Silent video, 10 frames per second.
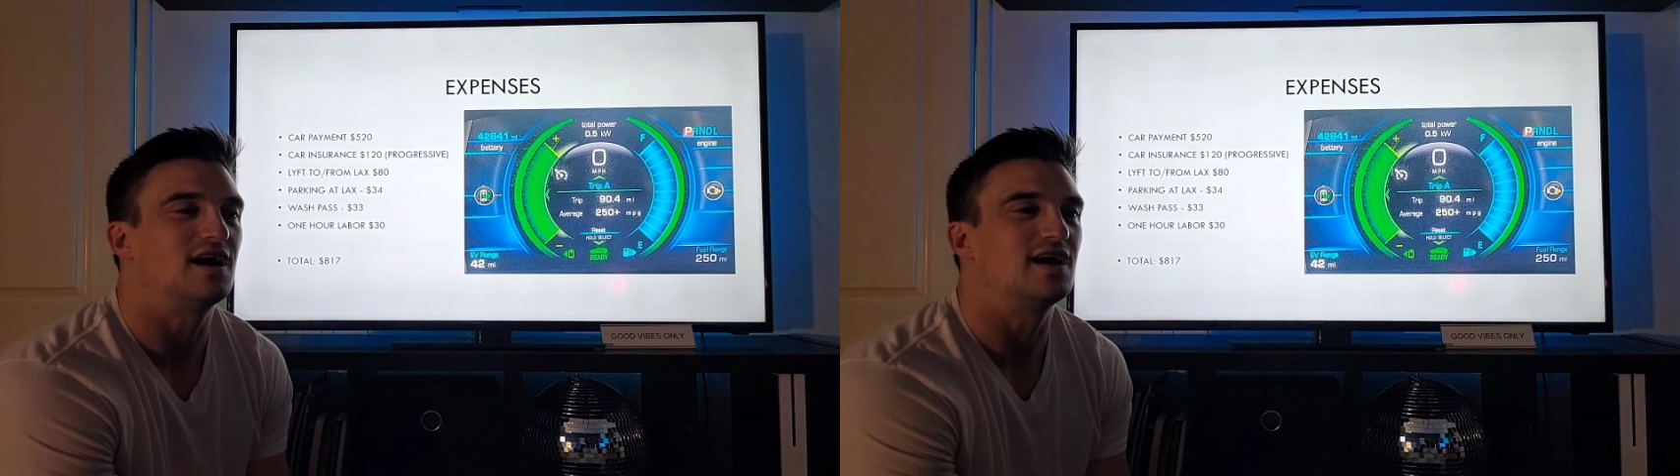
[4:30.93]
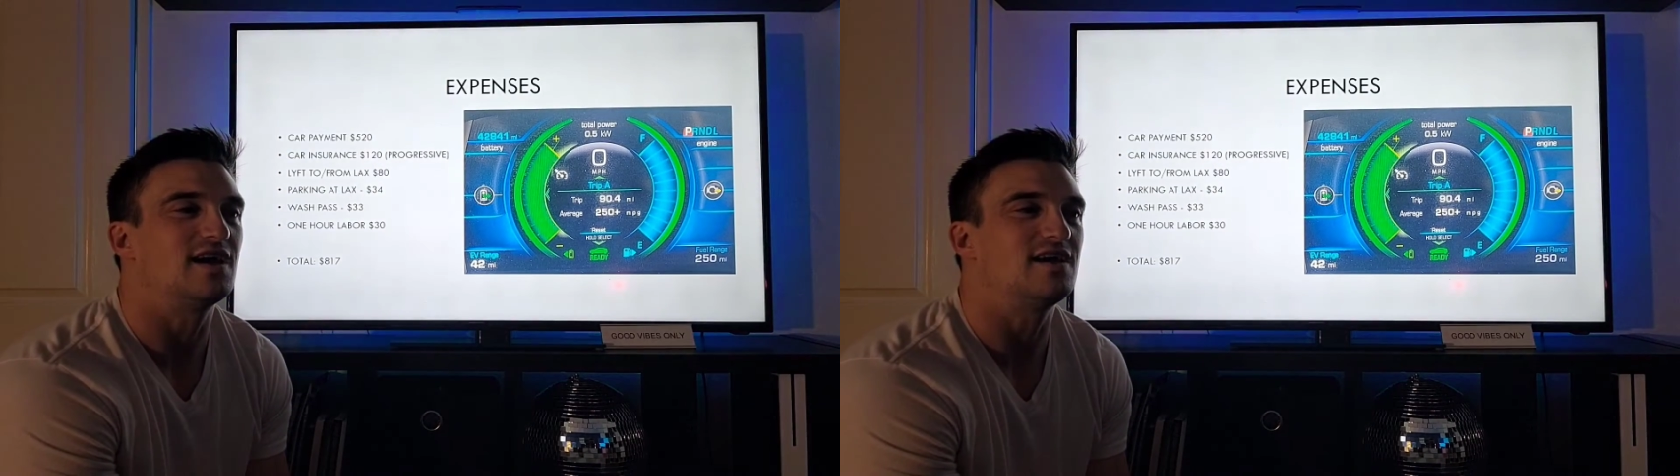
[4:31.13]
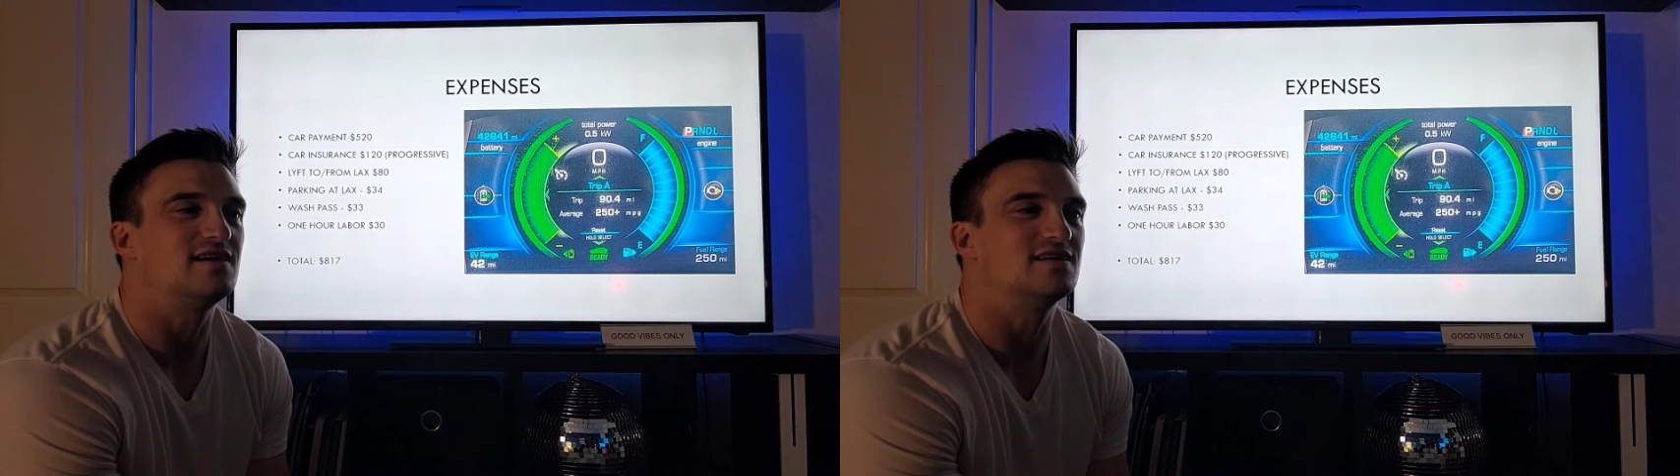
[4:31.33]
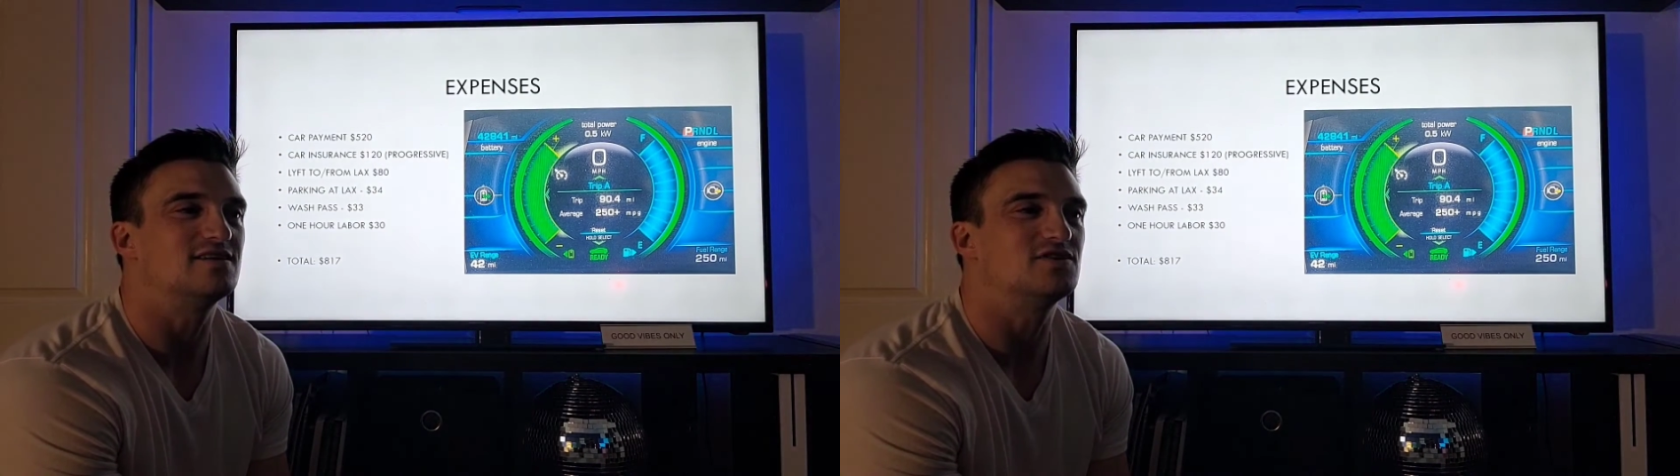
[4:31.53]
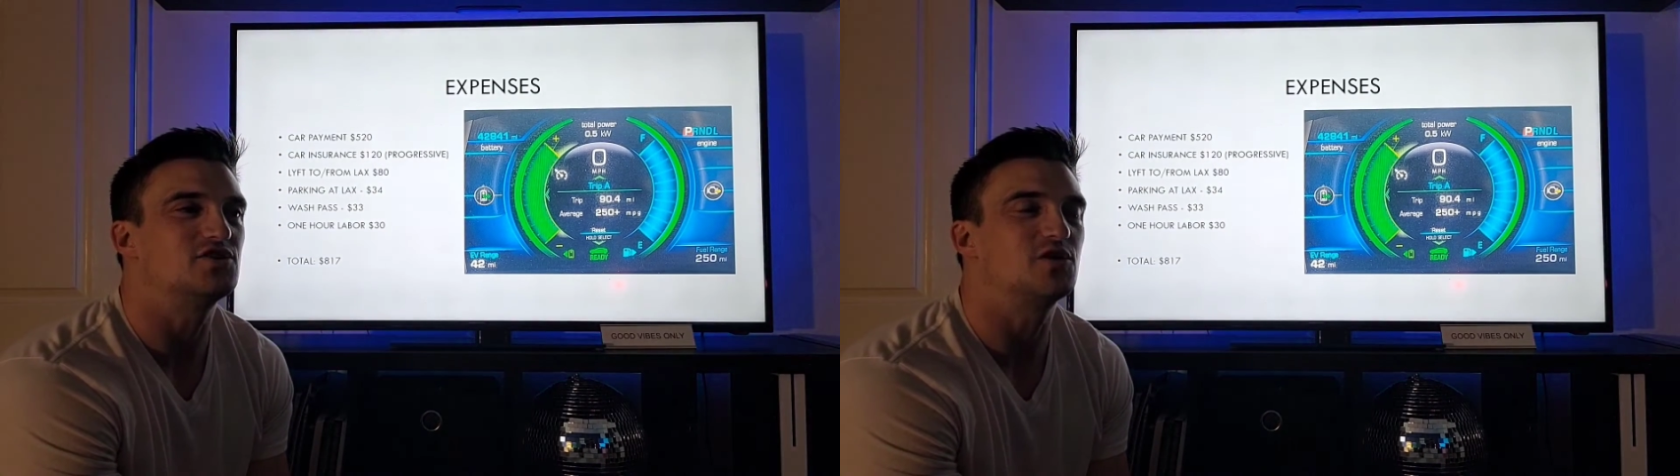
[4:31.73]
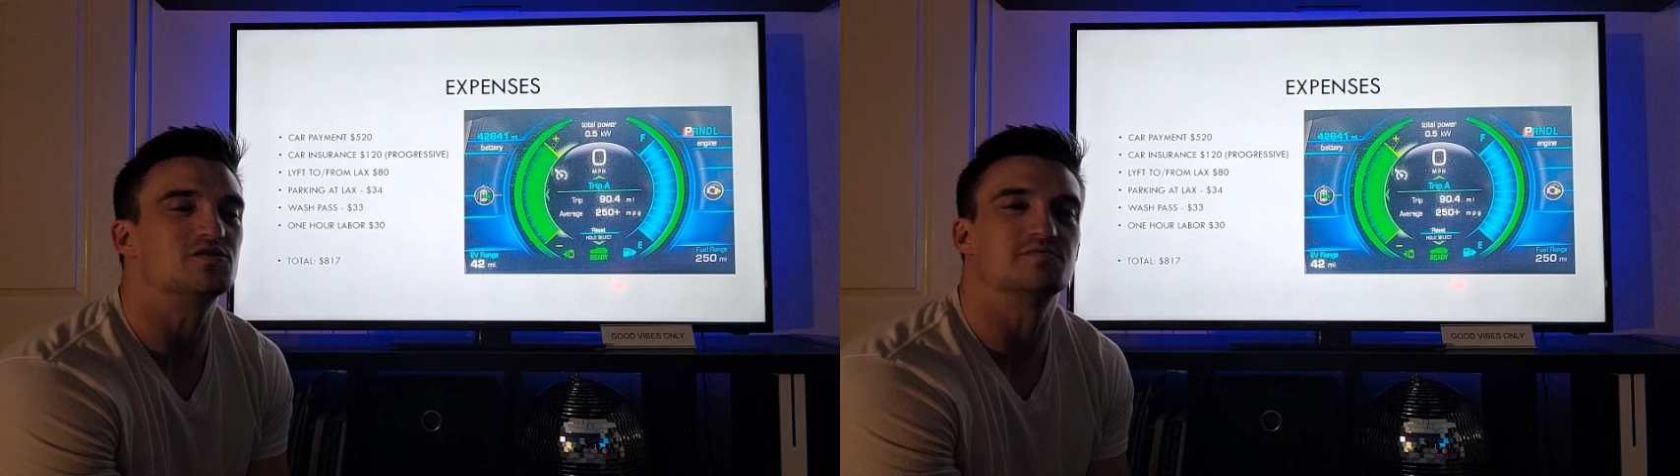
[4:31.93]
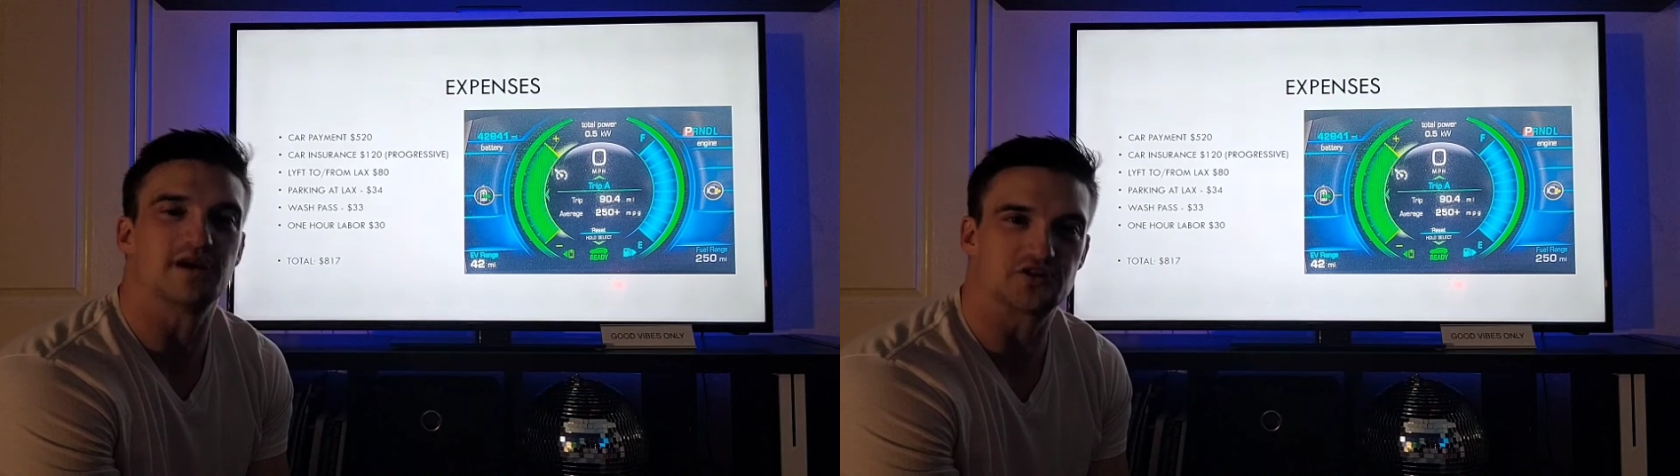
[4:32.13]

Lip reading: I chose